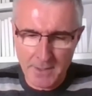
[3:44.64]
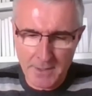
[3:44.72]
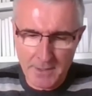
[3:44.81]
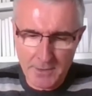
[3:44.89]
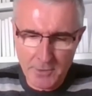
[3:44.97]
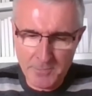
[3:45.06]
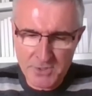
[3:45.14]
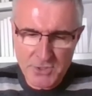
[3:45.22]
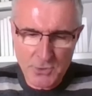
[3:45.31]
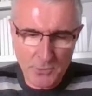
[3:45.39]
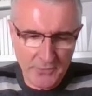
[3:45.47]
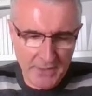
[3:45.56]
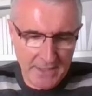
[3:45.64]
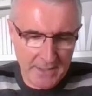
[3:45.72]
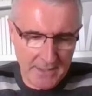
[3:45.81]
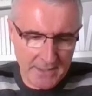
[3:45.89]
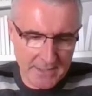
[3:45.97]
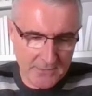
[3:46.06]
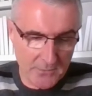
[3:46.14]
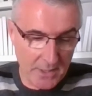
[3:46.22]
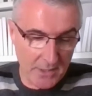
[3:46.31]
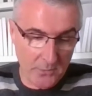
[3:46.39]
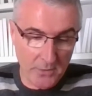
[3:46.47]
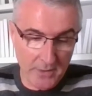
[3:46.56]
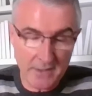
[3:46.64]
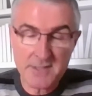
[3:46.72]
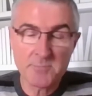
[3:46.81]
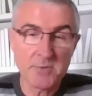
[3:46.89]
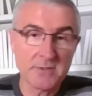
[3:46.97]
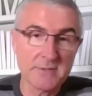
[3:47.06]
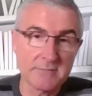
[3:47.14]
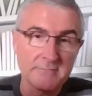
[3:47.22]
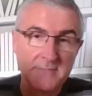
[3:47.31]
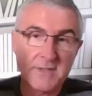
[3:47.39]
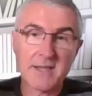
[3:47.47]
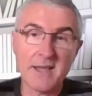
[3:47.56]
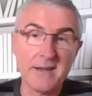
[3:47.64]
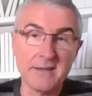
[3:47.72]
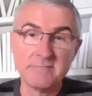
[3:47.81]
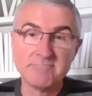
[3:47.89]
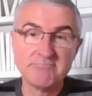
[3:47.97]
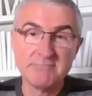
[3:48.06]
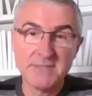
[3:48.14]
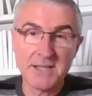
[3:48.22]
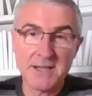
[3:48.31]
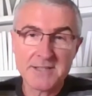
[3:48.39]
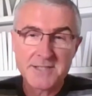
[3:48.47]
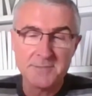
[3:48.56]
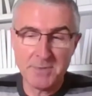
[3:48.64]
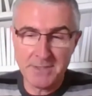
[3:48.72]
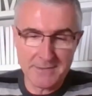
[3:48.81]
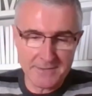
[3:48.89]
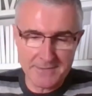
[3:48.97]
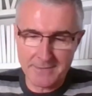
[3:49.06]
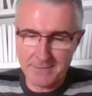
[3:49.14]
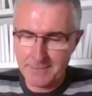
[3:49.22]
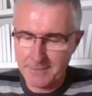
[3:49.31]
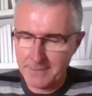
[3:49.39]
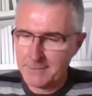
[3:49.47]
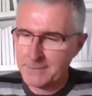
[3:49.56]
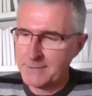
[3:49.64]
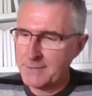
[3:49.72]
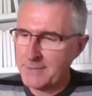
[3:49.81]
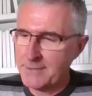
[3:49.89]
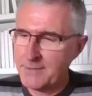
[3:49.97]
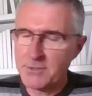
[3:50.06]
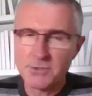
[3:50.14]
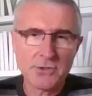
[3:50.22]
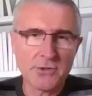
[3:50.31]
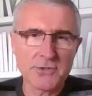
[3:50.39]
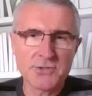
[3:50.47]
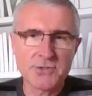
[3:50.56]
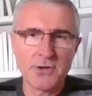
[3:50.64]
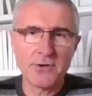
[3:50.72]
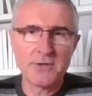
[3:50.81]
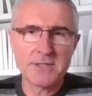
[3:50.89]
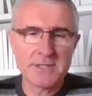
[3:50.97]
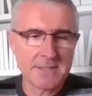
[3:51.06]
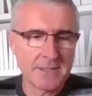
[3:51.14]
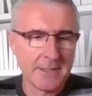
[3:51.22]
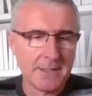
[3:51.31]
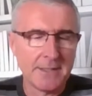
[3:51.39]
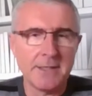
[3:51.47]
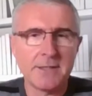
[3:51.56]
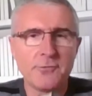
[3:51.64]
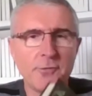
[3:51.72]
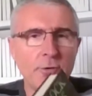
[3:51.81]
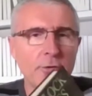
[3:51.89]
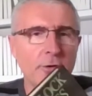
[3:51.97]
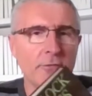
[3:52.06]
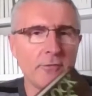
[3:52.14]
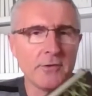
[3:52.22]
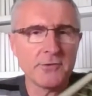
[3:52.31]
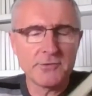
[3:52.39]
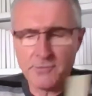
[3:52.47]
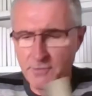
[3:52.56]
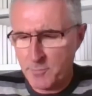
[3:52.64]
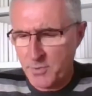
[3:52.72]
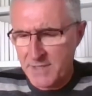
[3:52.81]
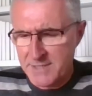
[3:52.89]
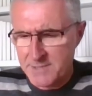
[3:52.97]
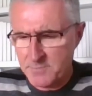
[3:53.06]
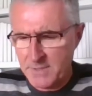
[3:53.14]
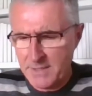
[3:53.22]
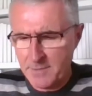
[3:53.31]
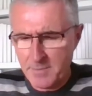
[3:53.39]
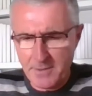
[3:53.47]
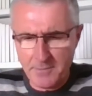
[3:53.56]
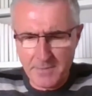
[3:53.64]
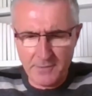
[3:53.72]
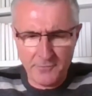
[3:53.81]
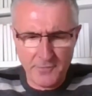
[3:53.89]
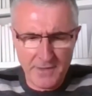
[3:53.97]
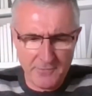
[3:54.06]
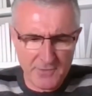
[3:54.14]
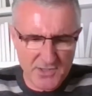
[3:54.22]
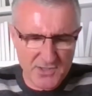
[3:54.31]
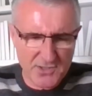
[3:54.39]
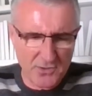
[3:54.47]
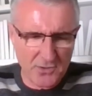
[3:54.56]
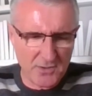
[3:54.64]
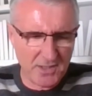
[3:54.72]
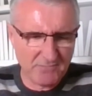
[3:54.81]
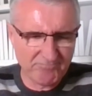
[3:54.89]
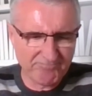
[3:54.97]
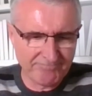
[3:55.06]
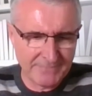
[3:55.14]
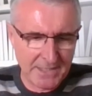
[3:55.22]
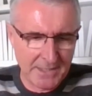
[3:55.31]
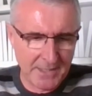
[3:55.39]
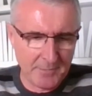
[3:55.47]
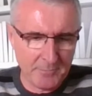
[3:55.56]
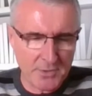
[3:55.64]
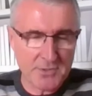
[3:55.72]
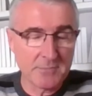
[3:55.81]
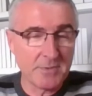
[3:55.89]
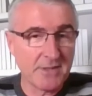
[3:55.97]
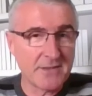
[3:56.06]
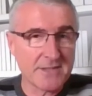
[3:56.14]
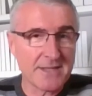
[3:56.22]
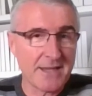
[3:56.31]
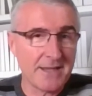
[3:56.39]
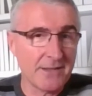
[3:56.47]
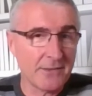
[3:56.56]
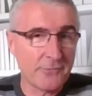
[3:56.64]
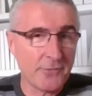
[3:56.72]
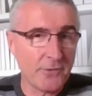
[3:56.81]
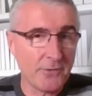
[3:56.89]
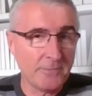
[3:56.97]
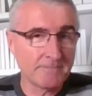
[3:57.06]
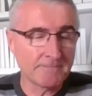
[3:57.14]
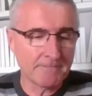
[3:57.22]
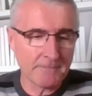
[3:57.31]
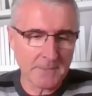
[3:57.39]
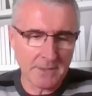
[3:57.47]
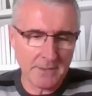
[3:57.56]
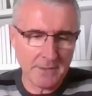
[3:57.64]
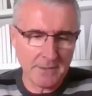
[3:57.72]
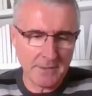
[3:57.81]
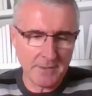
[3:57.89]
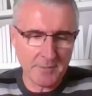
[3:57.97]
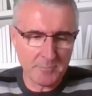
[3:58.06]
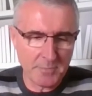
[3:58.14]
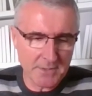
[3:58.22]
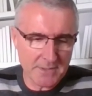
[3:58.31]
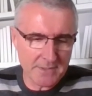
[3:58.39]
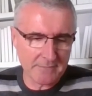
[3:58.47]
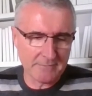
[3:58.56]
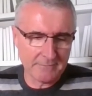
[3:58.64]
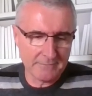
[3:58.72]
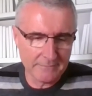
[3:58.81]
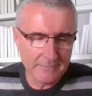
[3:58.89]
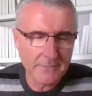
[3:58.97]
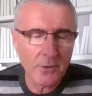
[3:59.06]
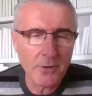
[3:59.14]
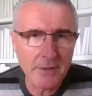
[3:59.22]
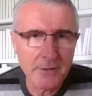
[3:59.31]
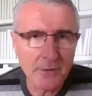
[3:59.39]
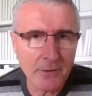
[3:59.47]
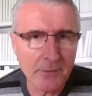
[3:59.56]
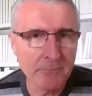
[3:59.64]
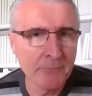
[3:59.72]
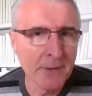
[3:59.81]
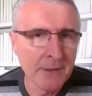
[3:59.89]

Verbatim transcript: Uh, number two on the hit list, well, what else but The Canon? it has to be, doesn't it? Uh, the short stories and the four novels. If you pressed me about my favourite story, possibly The Sign of the Four, uh, but all in all,